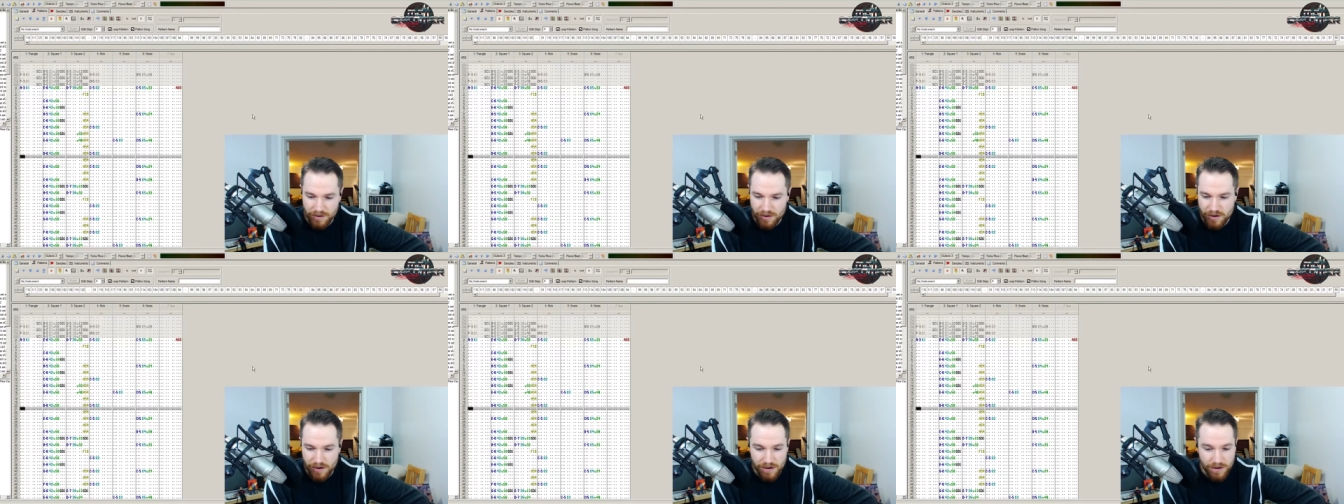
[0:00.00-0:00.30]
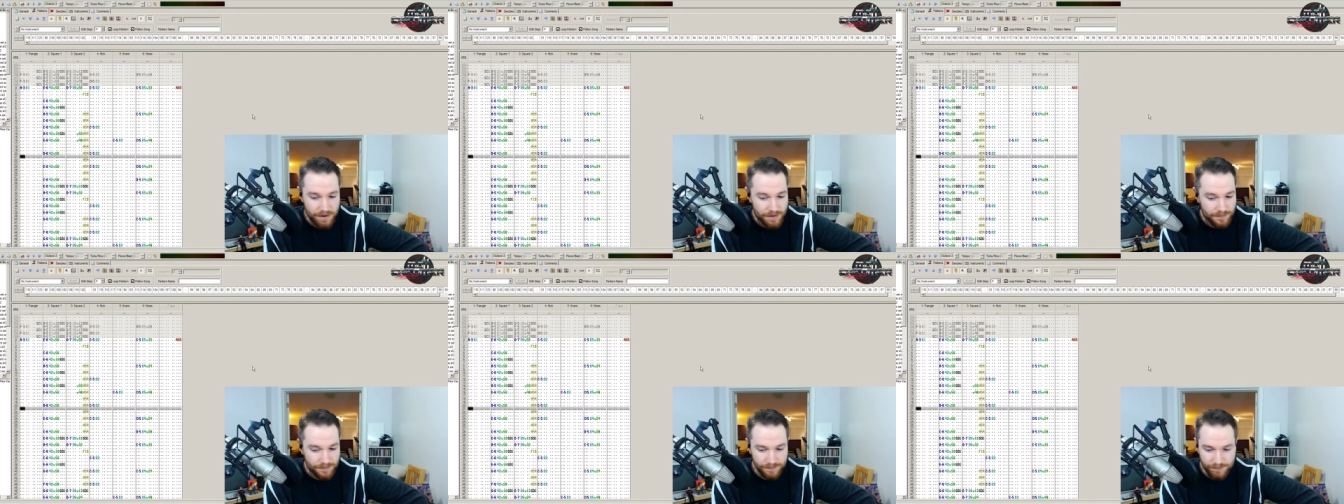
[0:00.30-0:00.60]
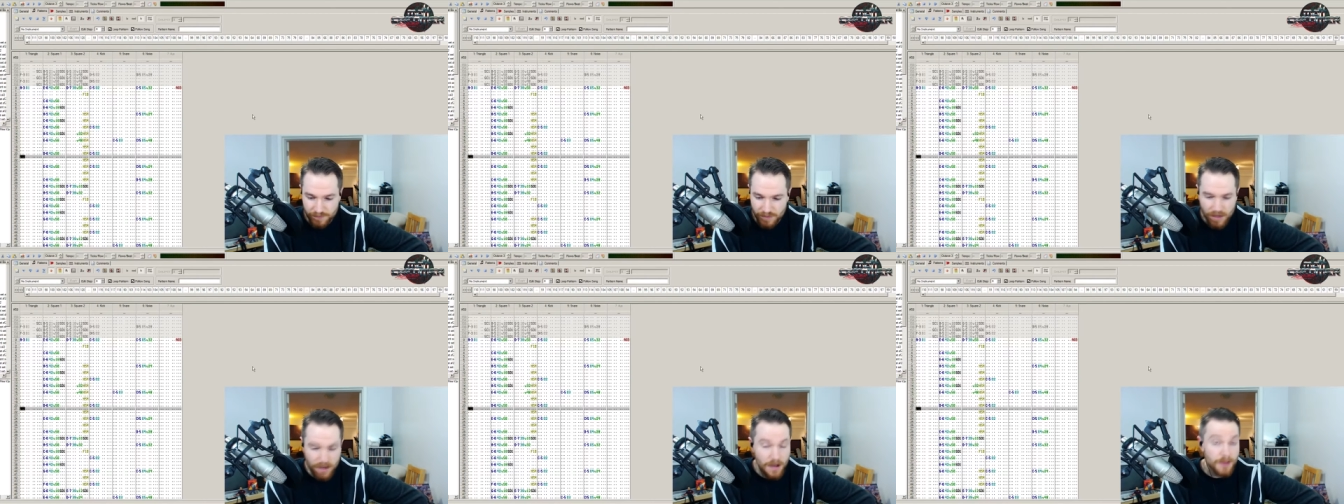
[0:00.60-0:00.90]
on
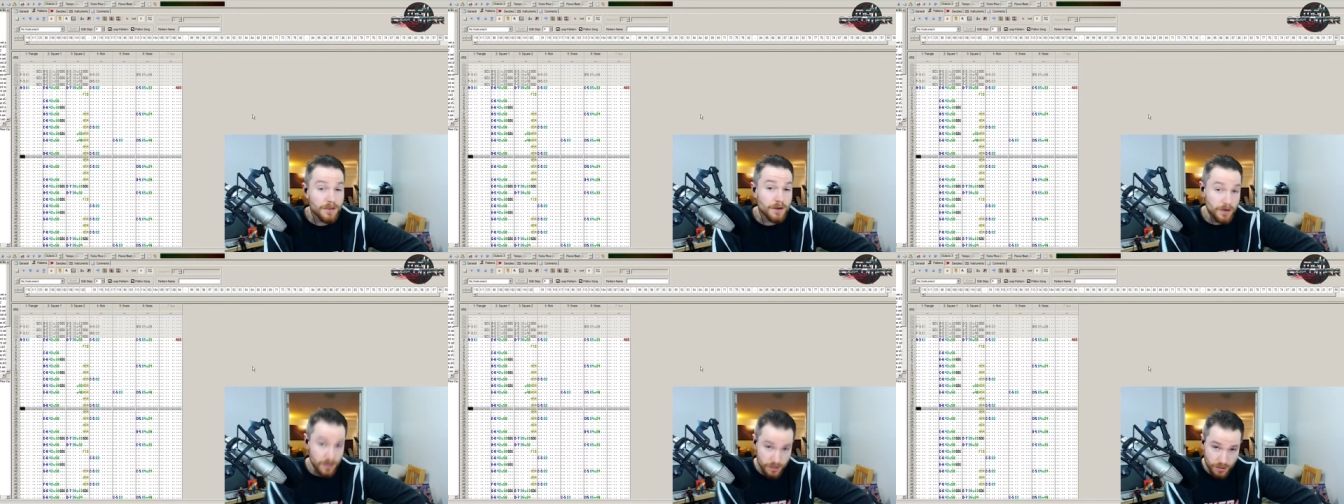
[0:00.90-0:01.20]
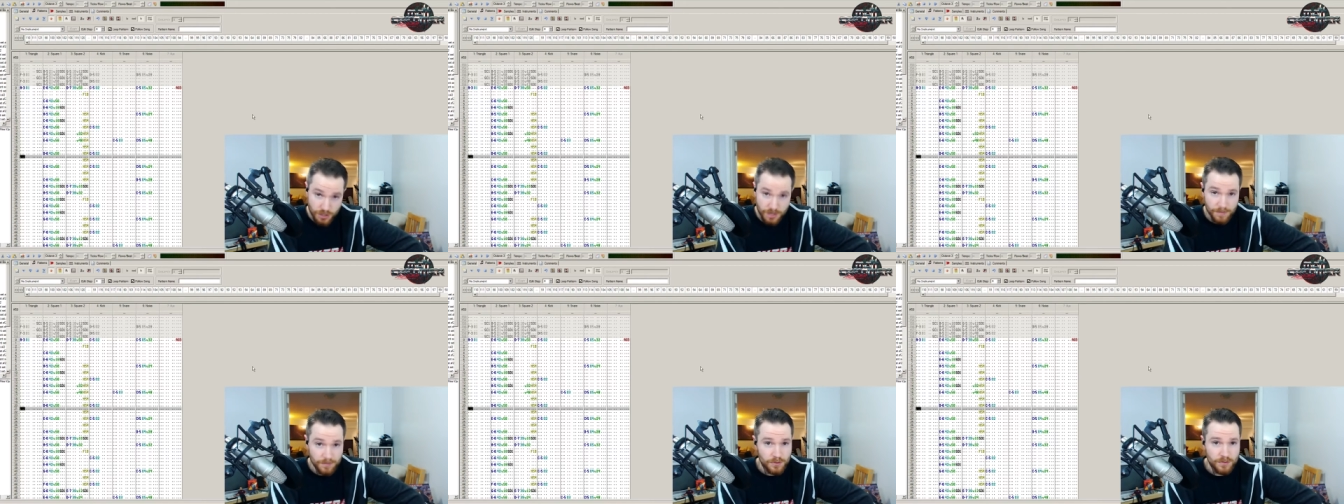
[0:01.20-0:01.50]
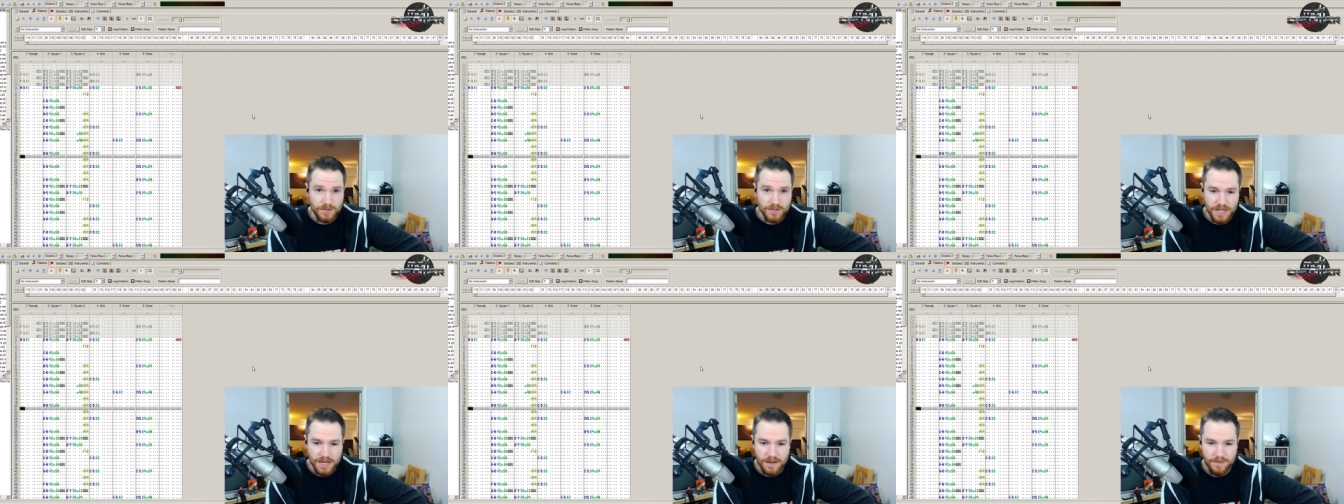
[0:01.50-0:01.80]
other
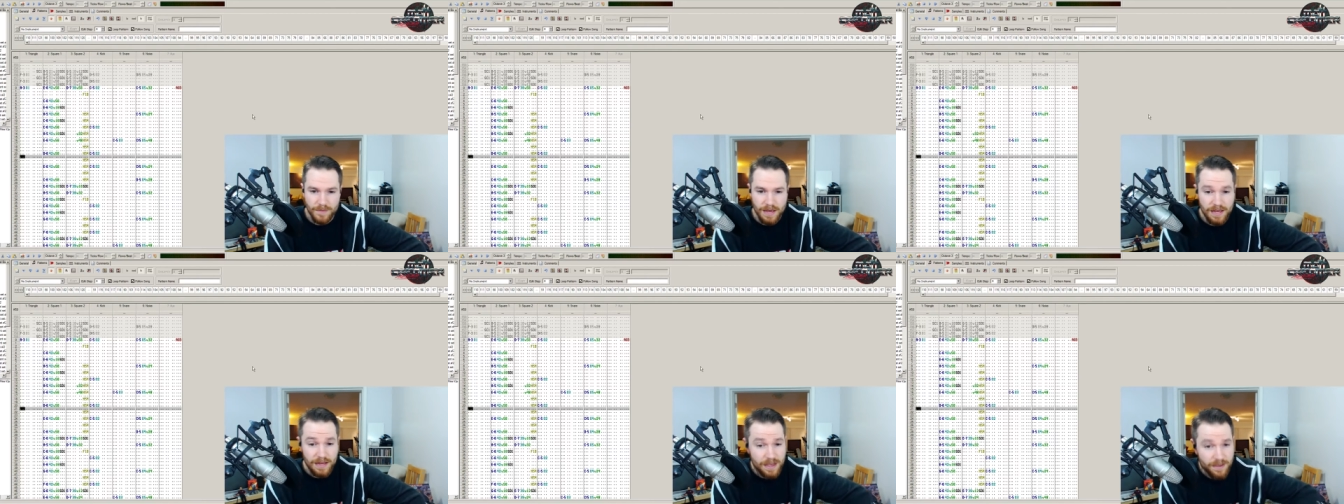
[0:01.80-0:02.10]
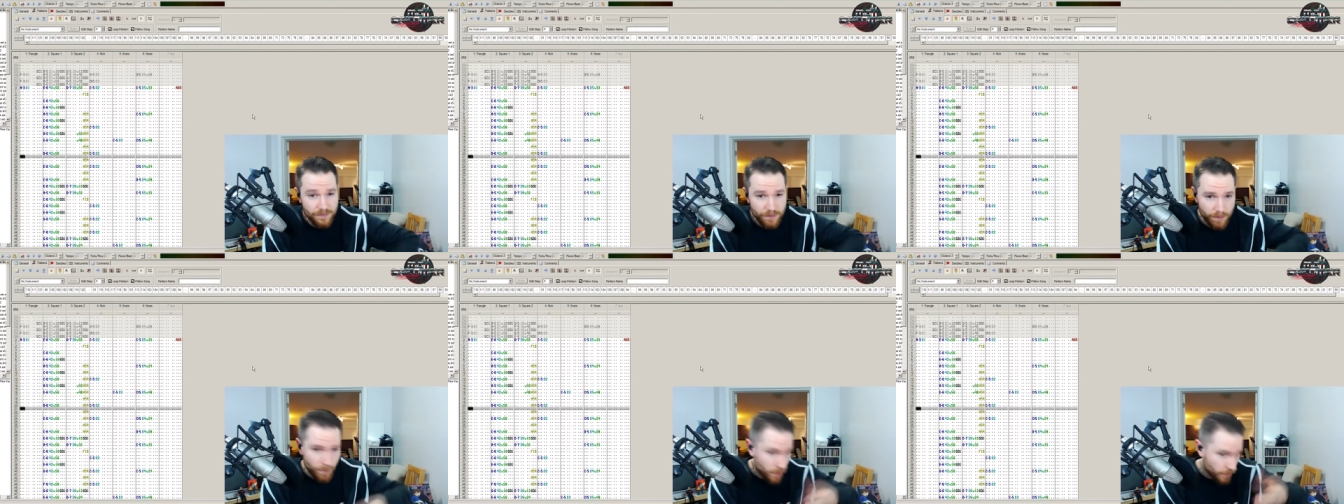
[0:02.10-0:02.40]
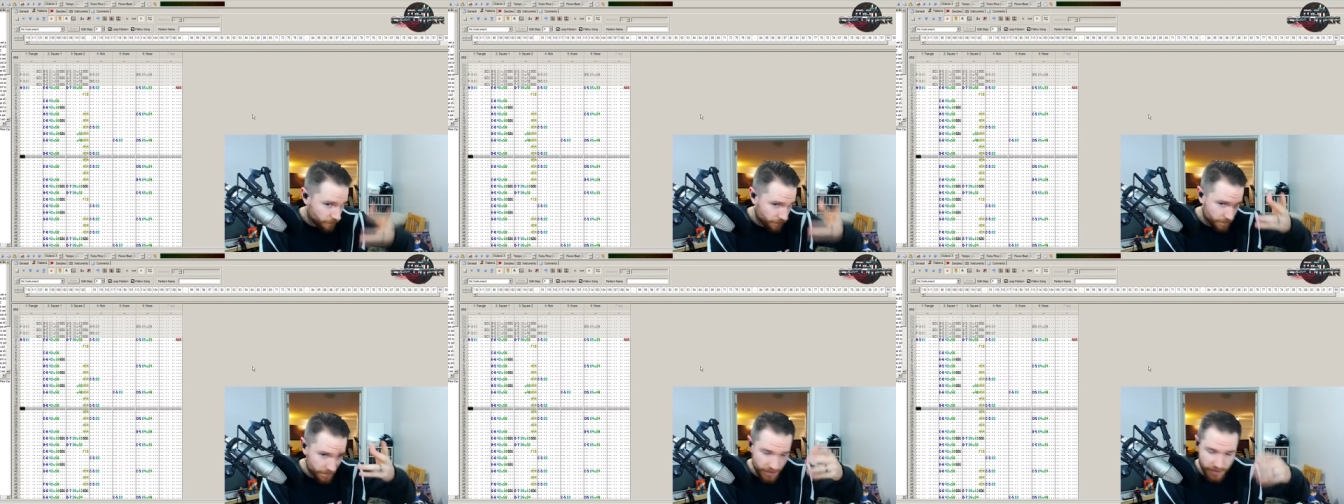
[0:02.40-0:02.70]
chiptunes that I made, even
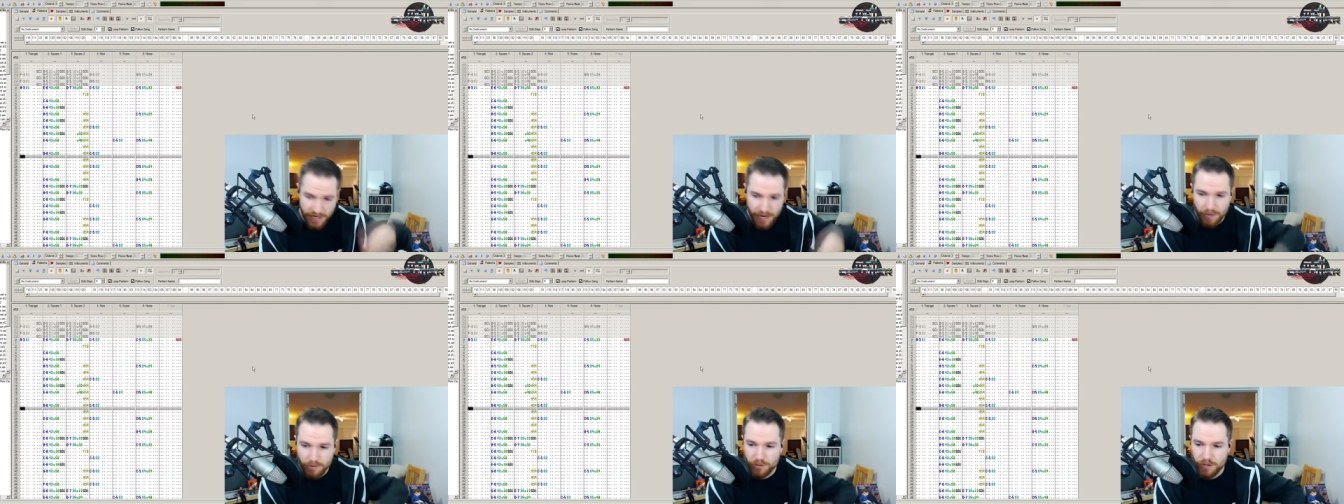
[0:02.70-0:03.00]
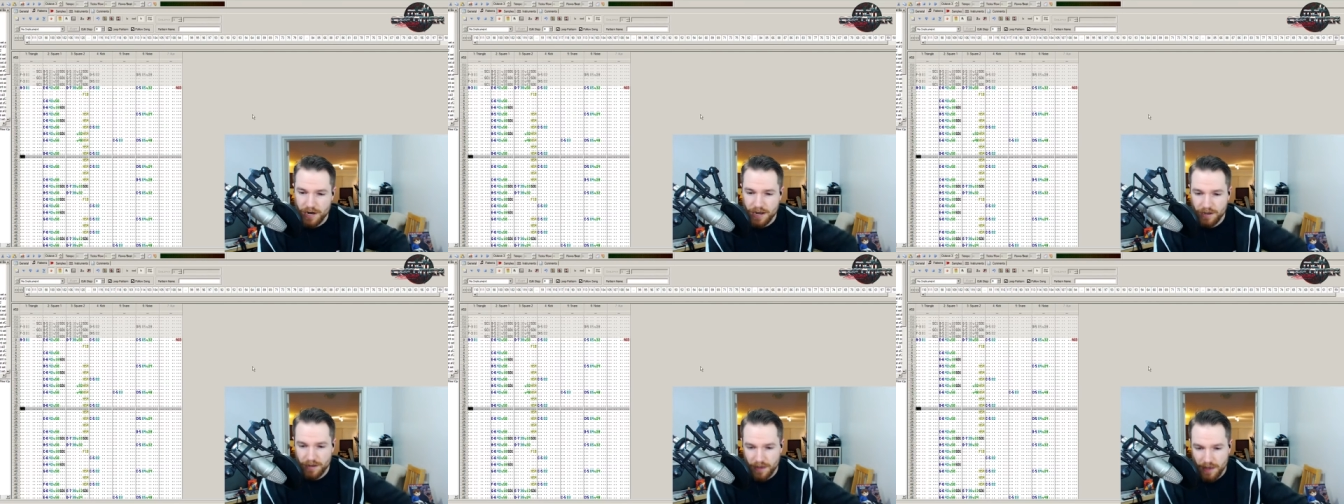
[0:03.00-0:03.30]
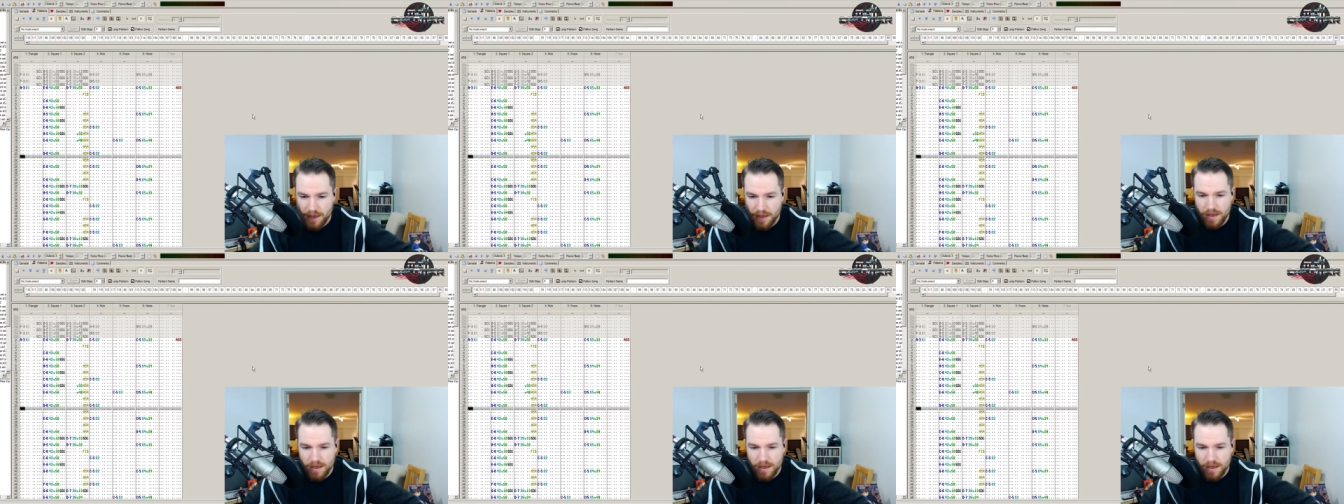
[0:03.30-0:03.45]
more from the soundtrack.